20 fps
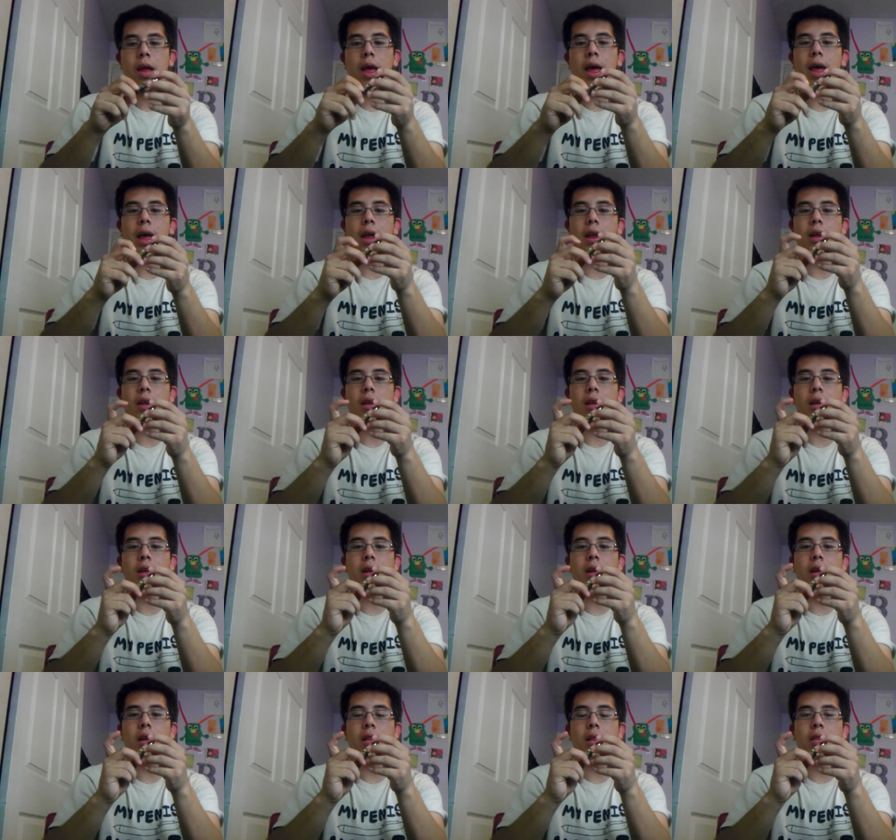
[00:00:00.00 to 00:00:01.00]
and
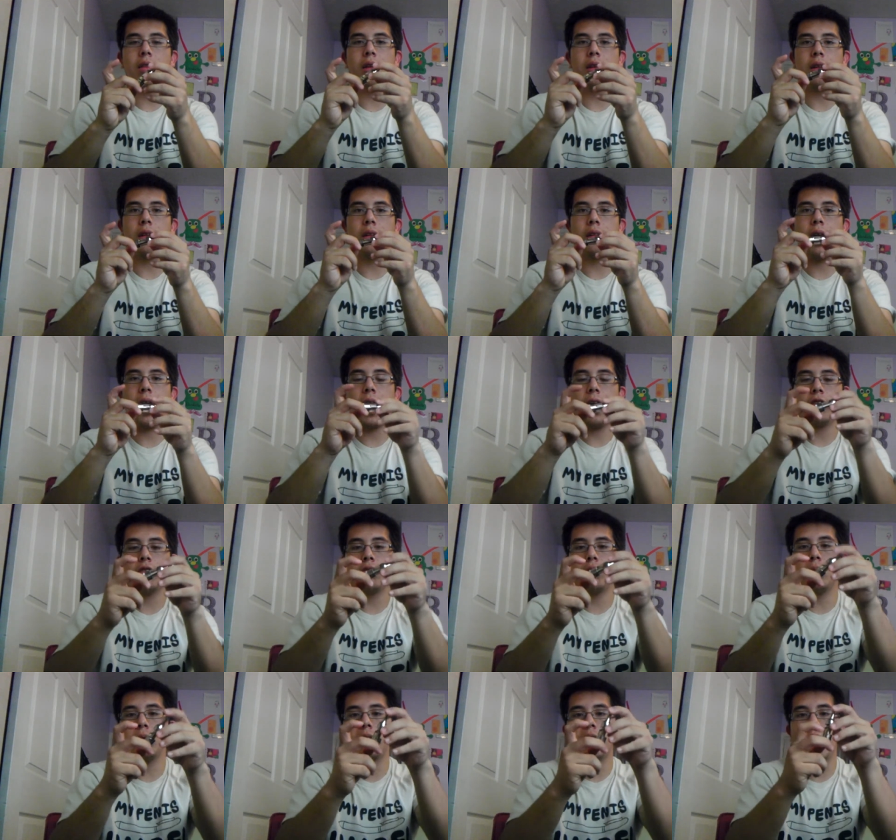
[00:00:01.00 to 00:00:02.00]
the
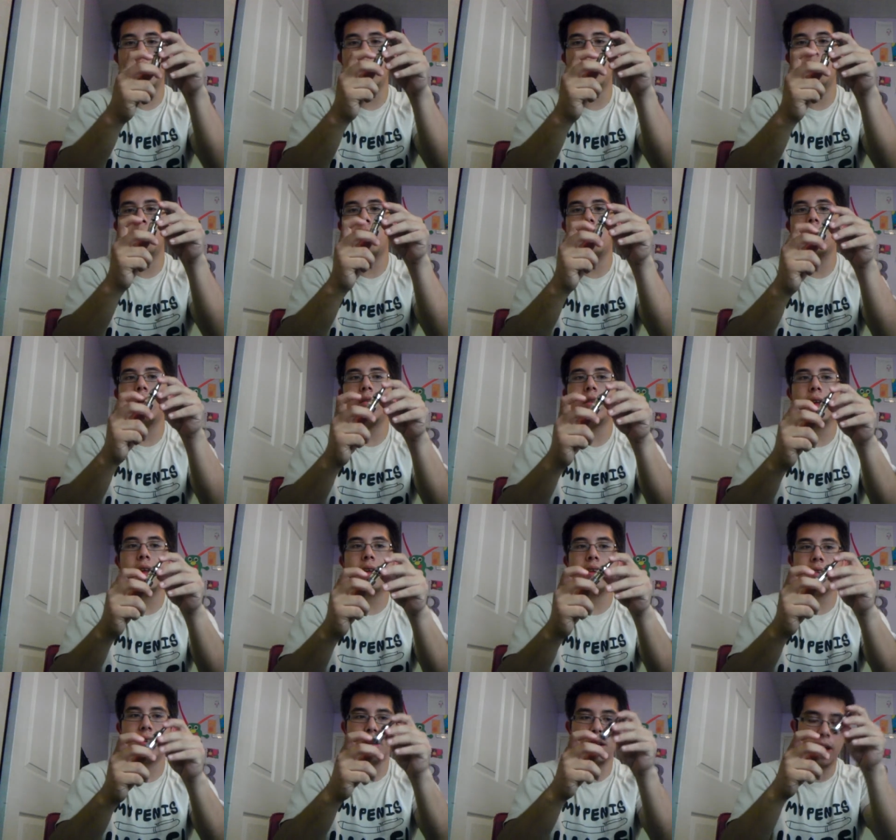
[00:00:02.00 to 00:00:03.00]
actual tank part of it
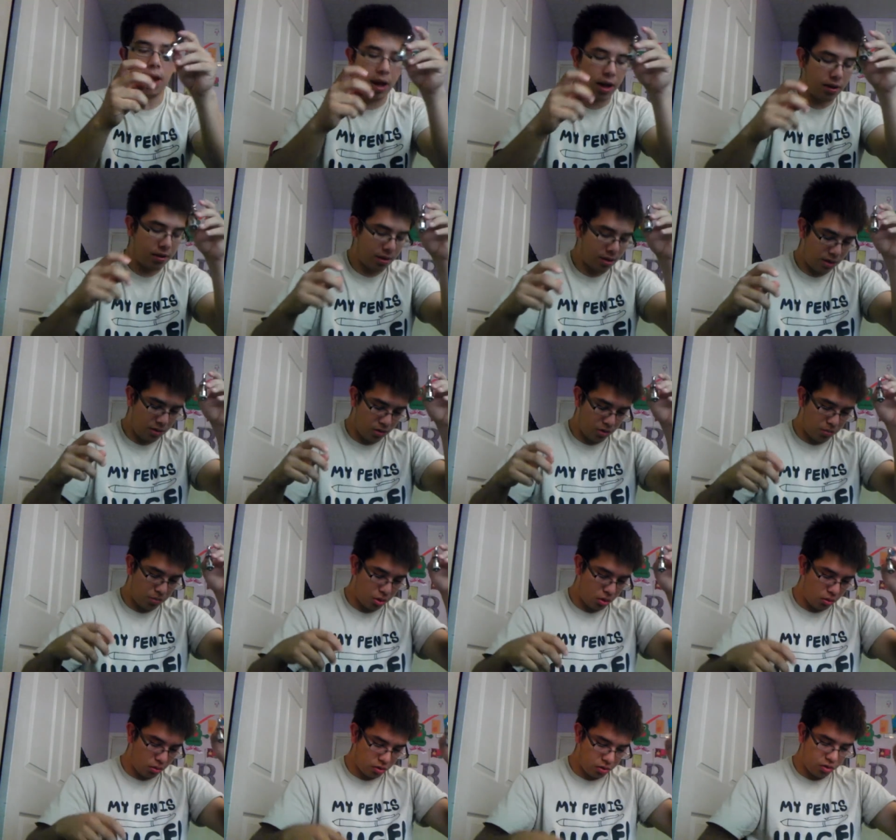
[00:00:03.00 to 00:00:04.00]
is glass, as
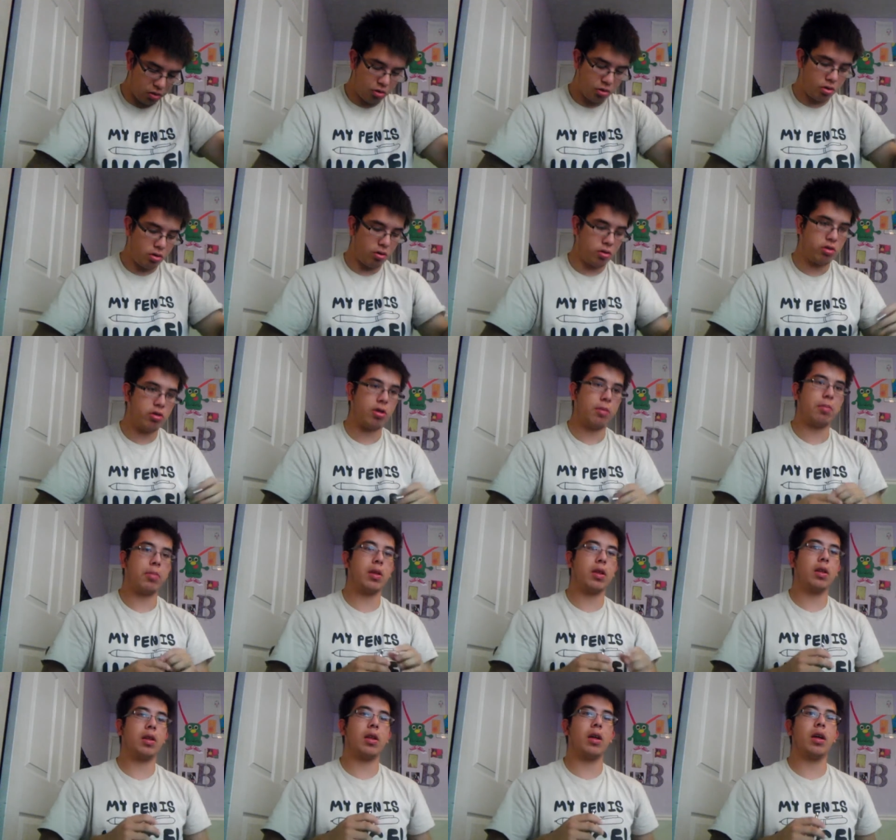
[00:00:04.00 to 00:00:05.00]
opposed to
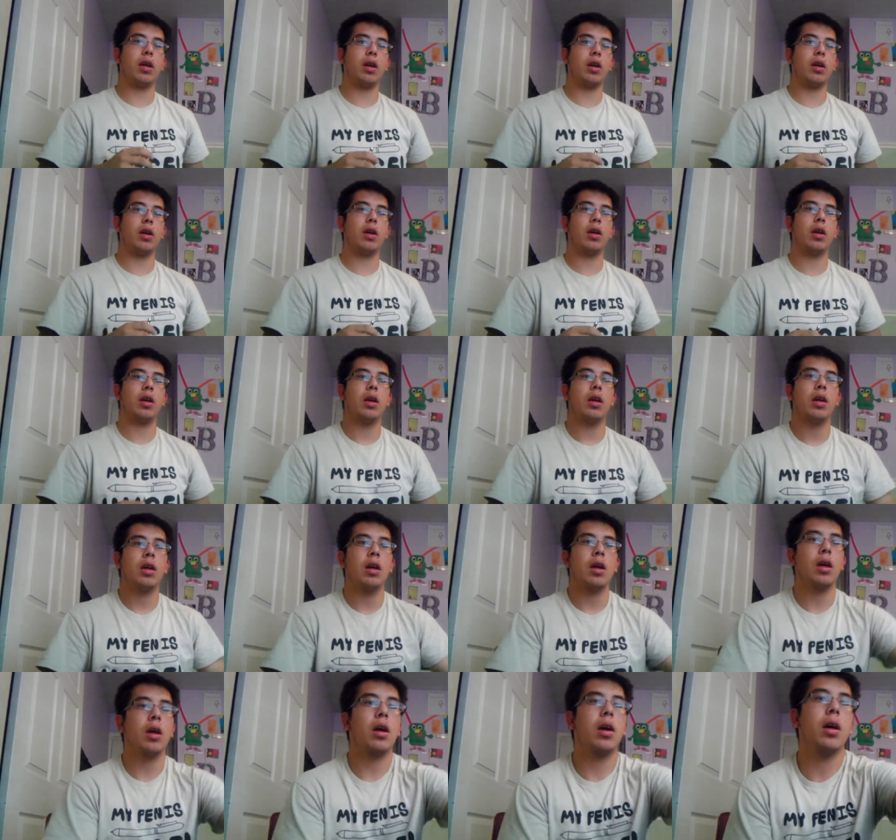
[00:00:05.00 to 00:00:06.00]
something like
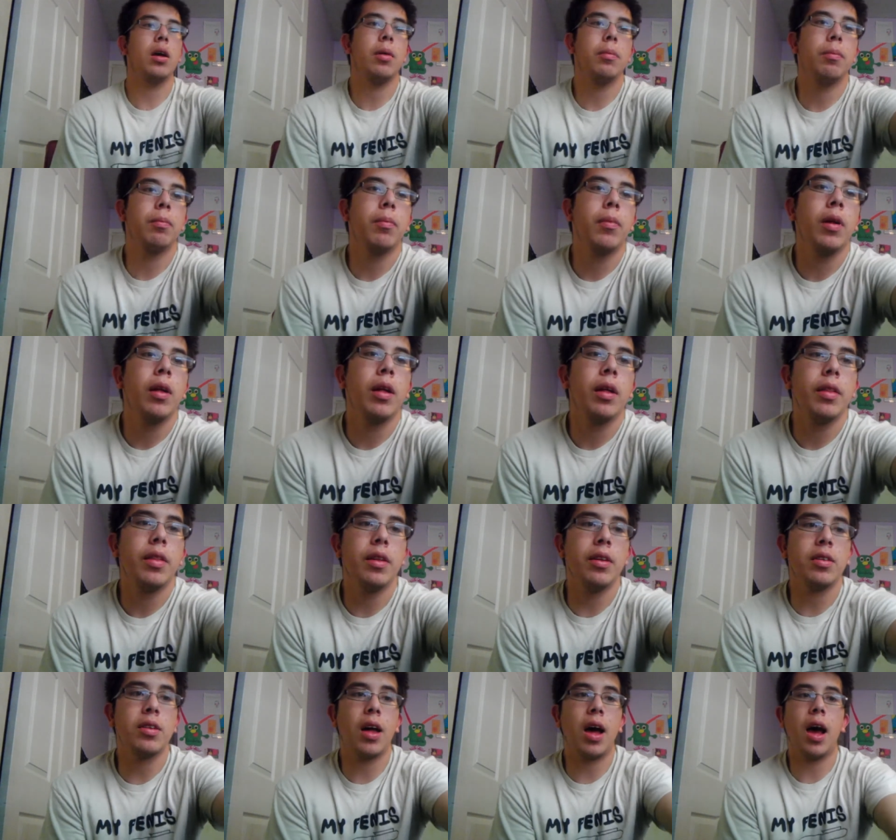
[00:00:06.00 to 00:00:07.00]

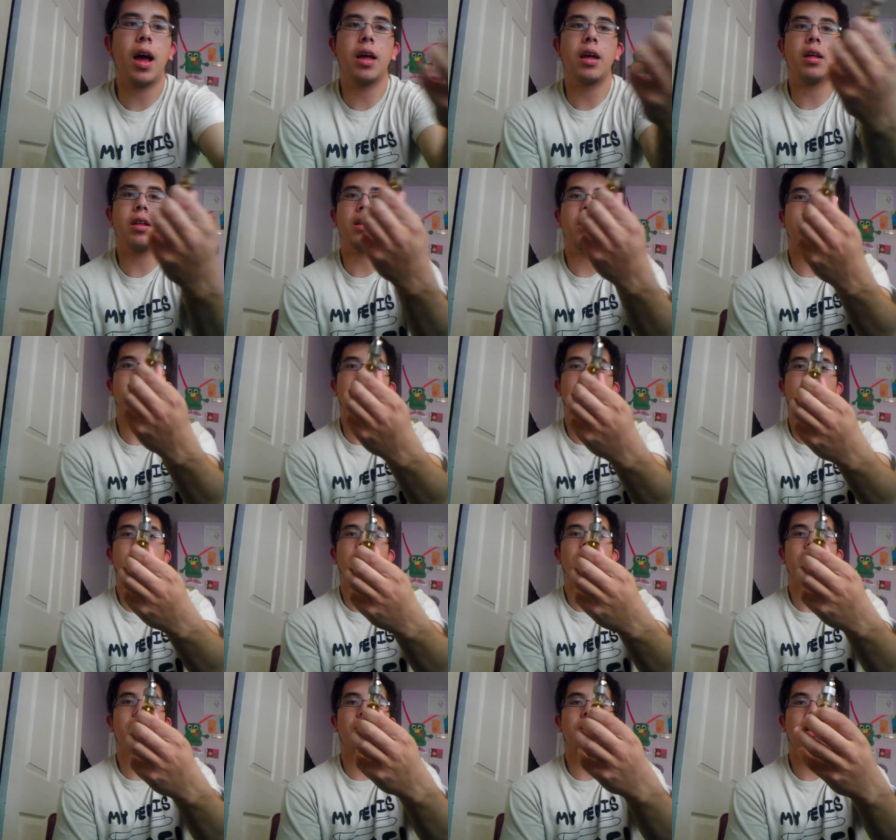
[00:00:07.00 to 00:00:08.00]
this
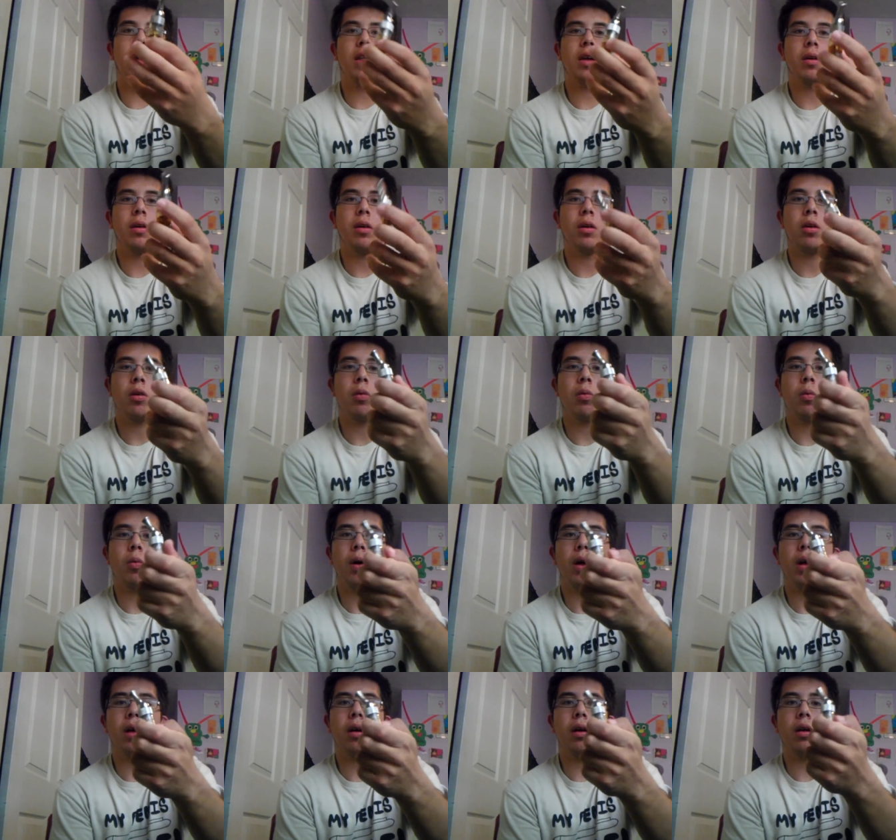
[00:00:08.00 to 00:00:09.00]
iClear 30,
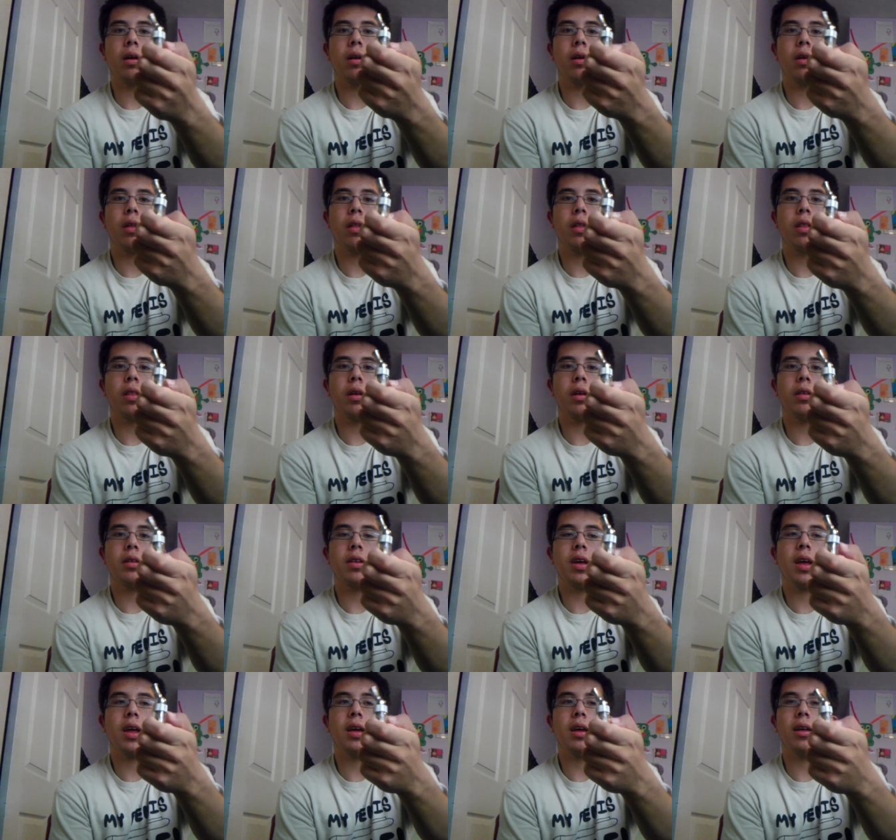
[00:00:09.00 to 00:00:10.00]
where the
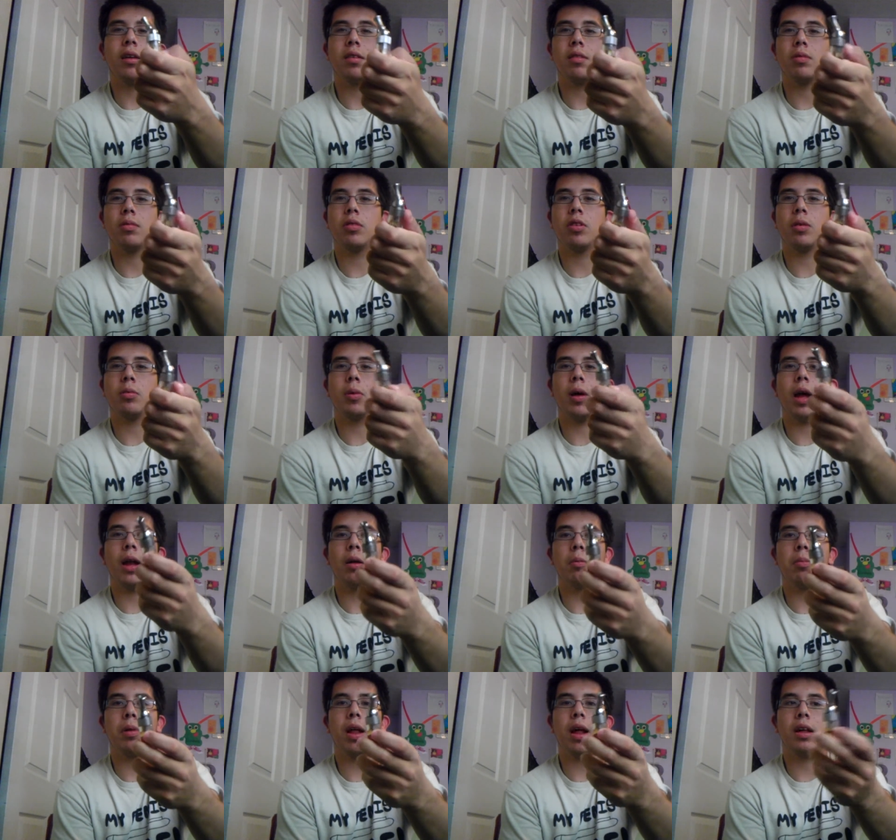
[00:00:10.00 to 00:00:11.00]
tank is some kind
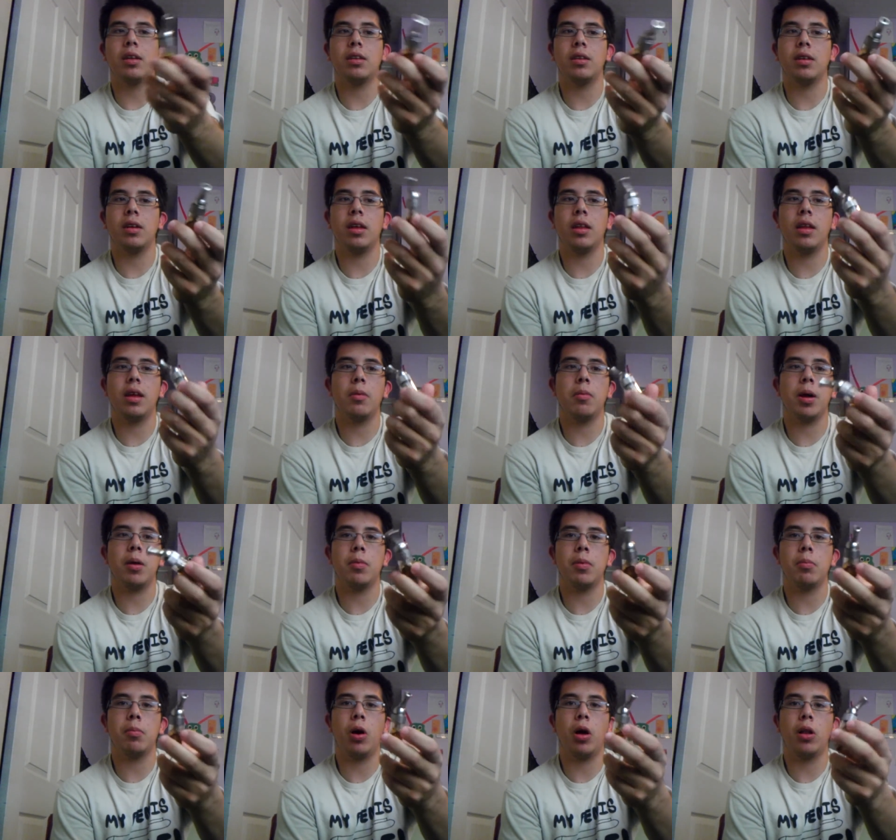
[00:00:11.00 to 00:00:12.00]
of plastic. I think it might
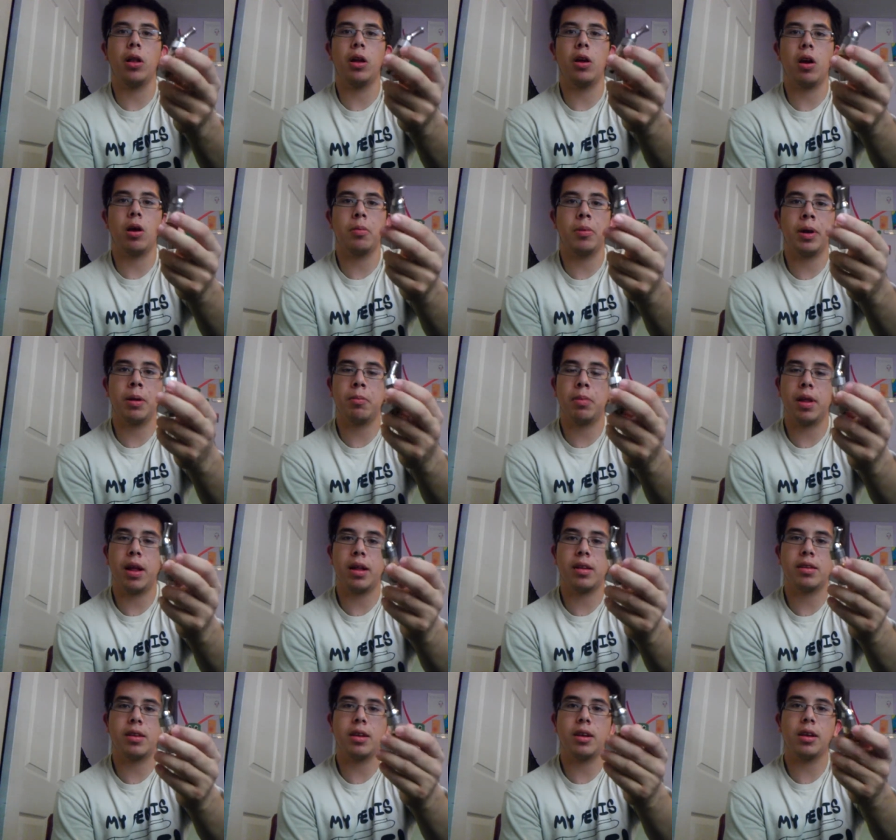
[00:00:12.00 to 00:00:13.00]
be polycarbonate
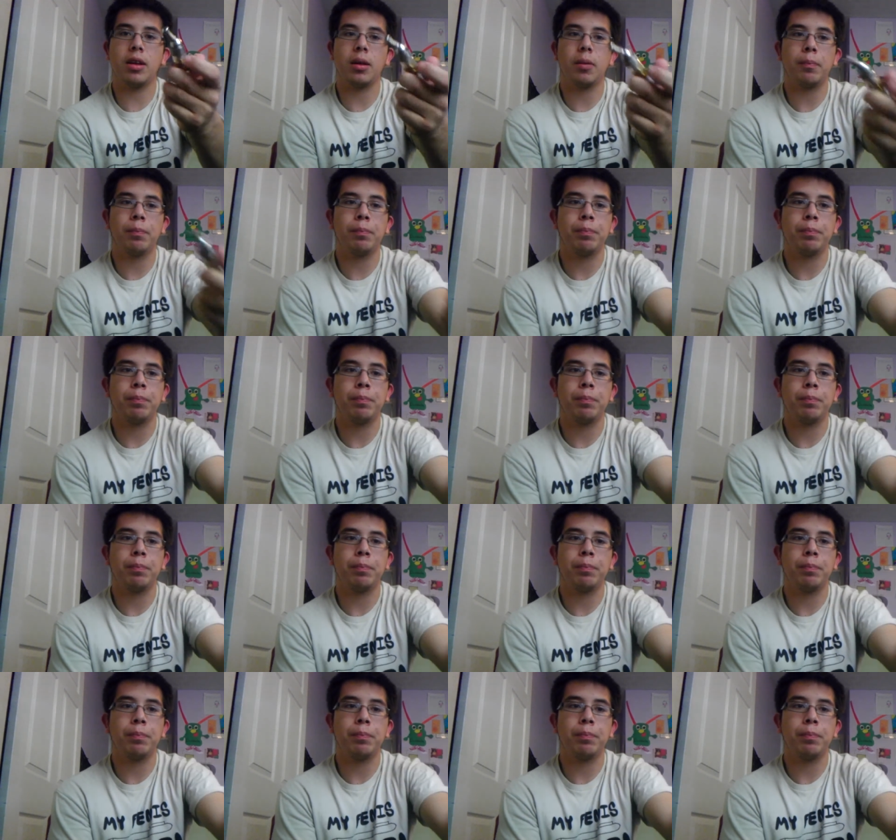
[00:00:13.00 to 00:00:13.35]
plastic,